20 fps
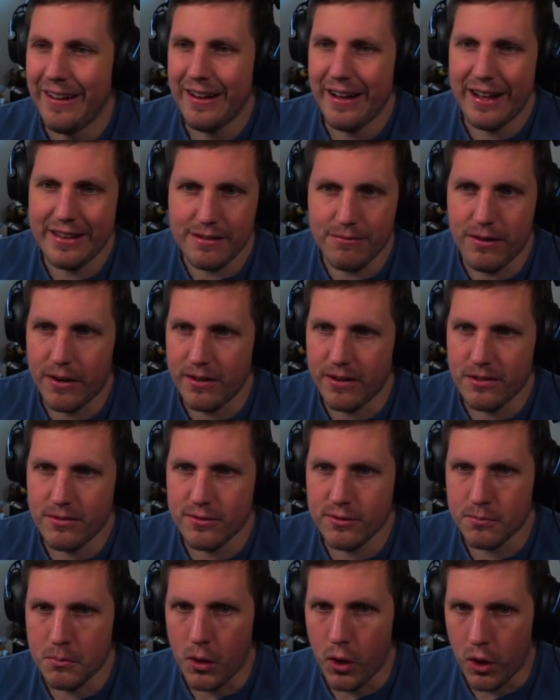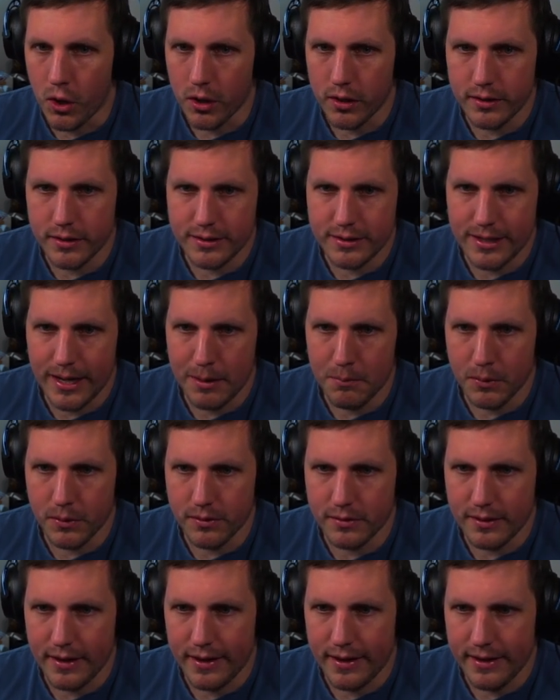That's a very small sample
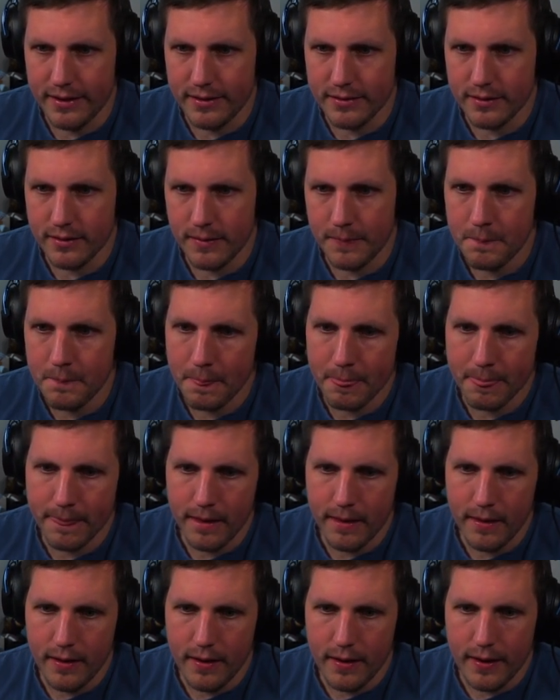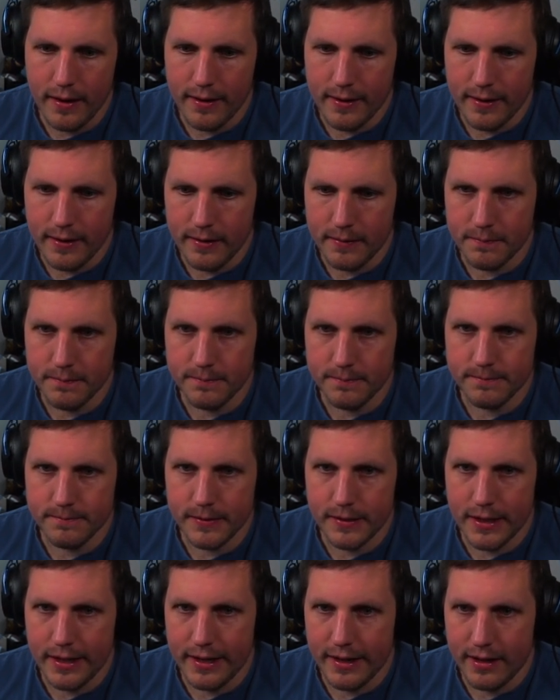size.
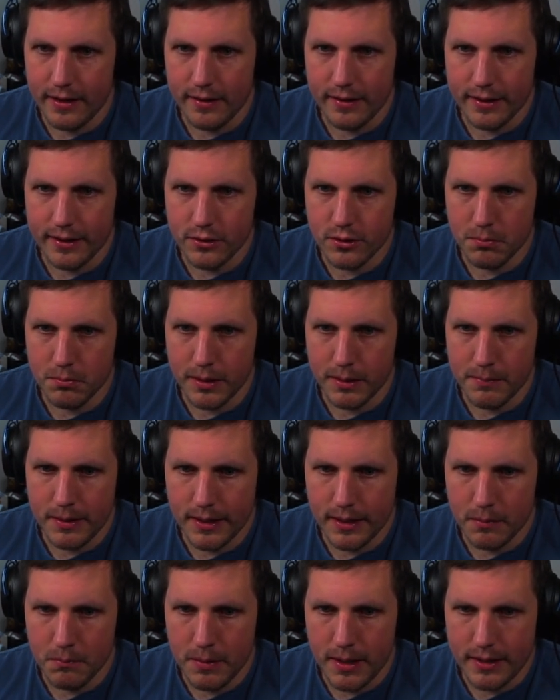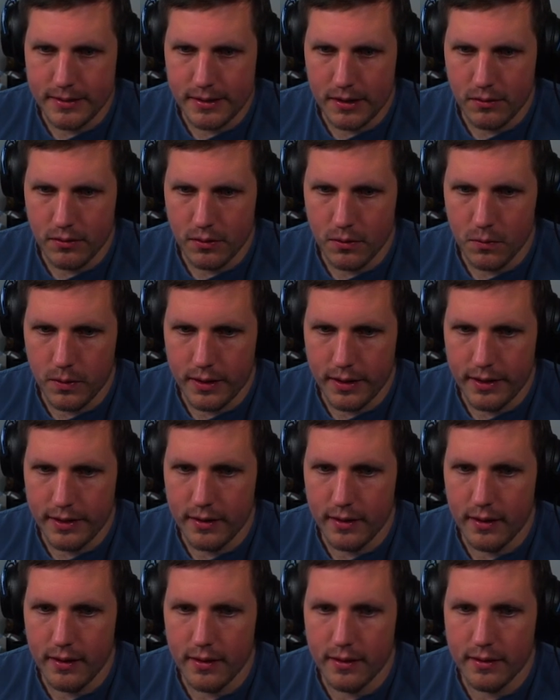And I had an extra playmaking badge. I don't know why.
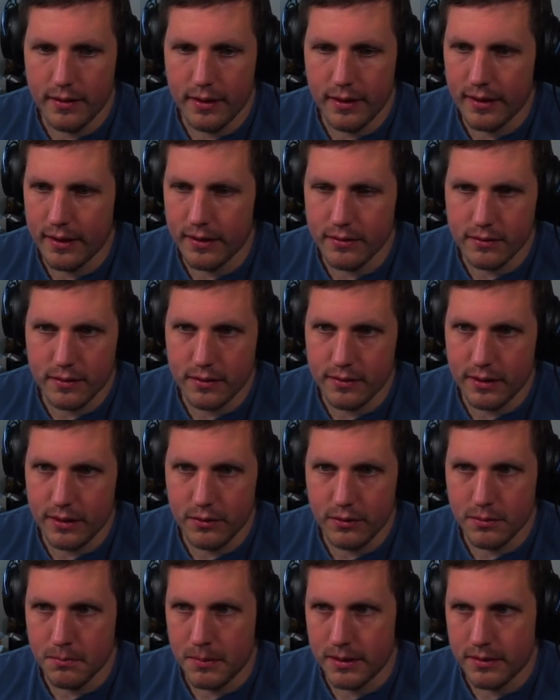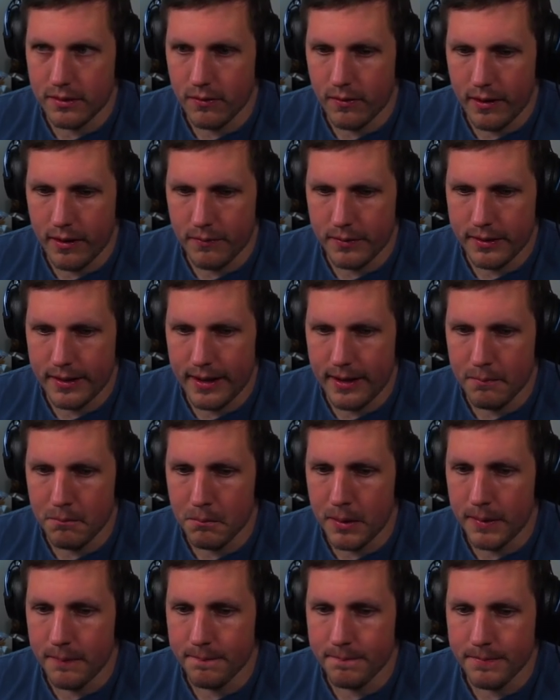I think it's because I was messing around with that,
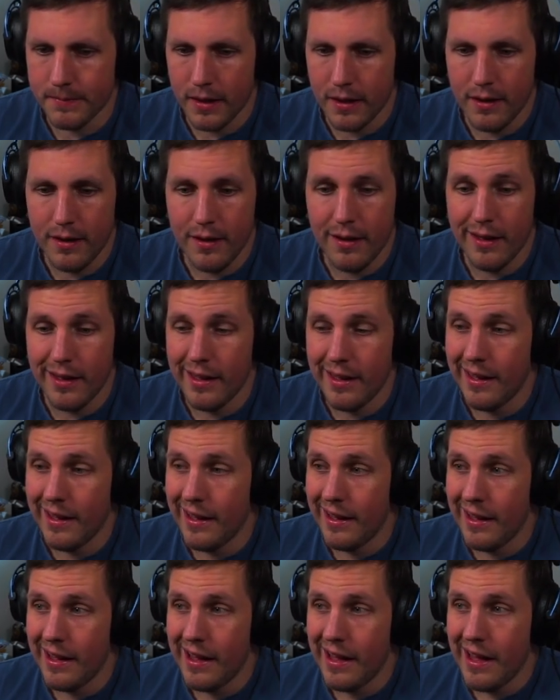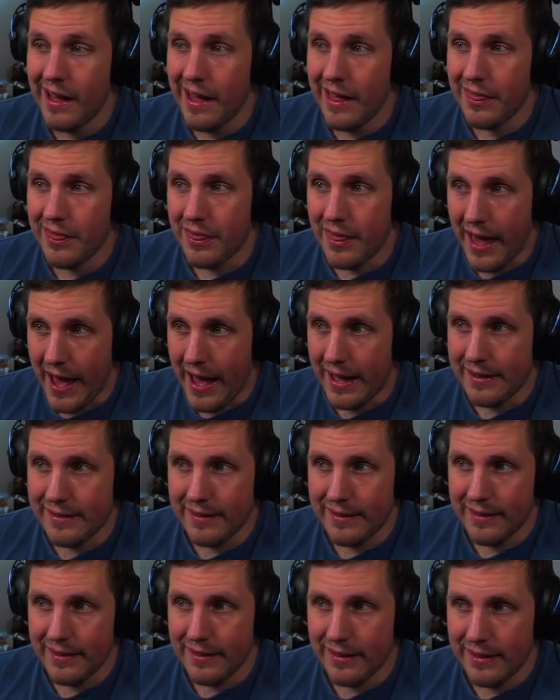but
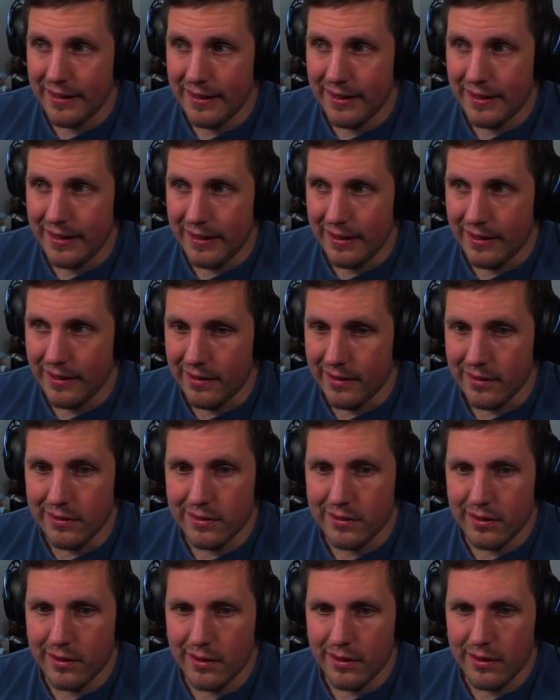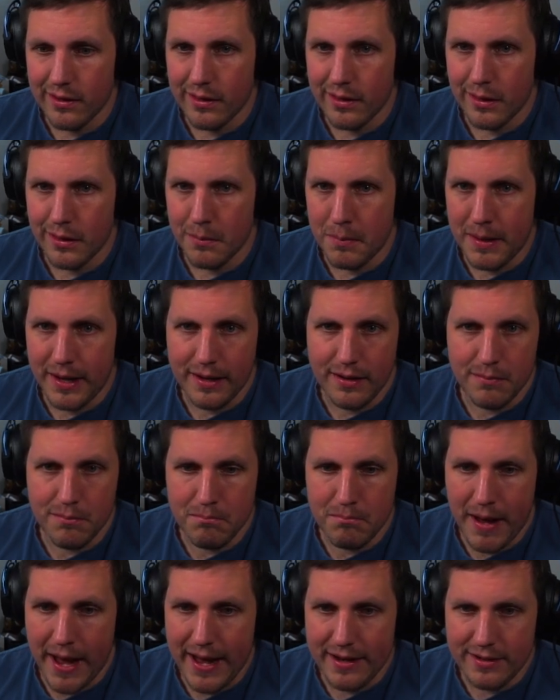that is the
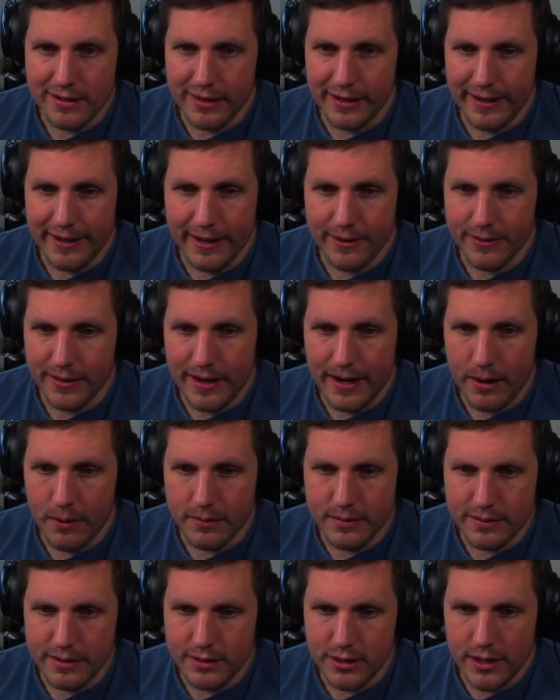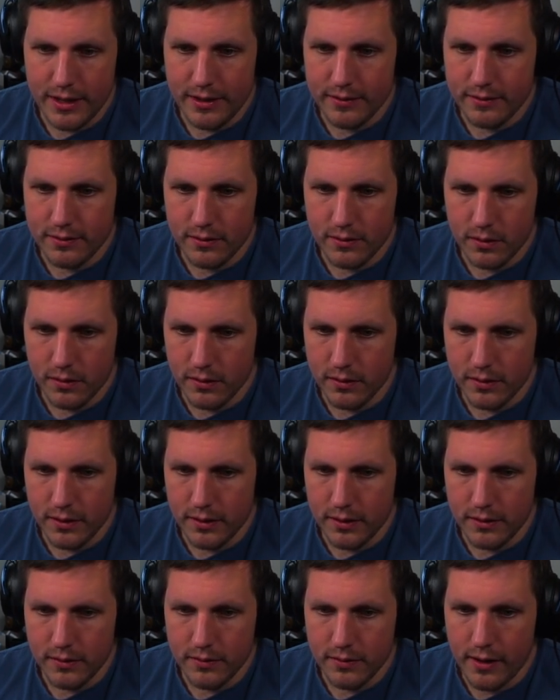badge layout that I would suggest, or,
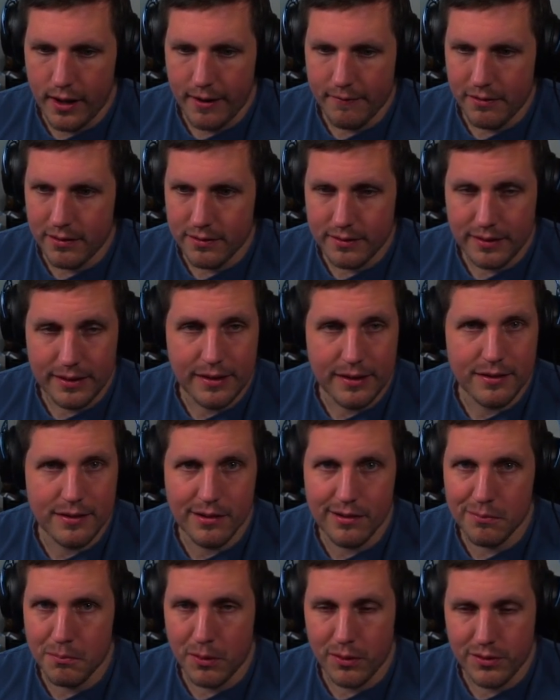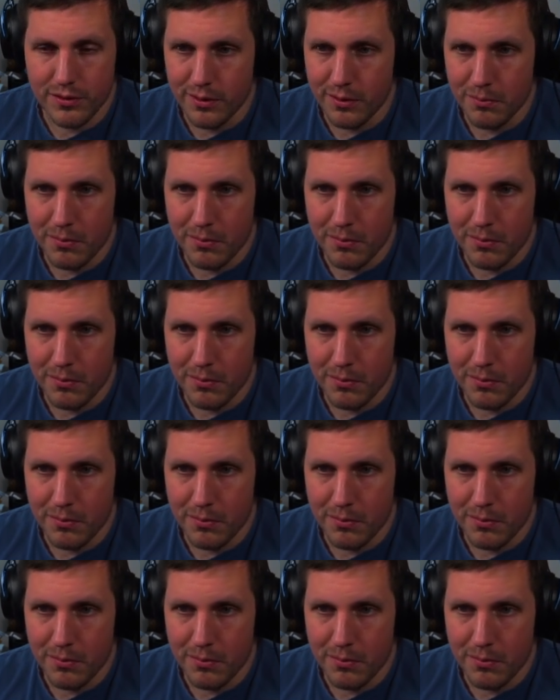obviously this is personal